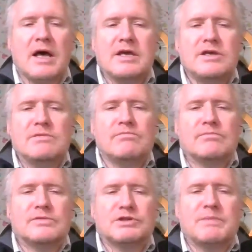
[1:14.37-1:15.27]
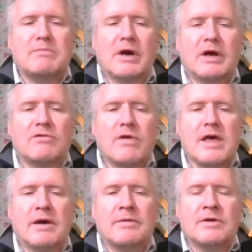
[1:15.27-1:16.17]
I spent my
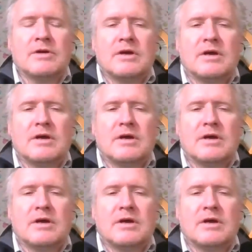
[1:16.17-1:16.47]
career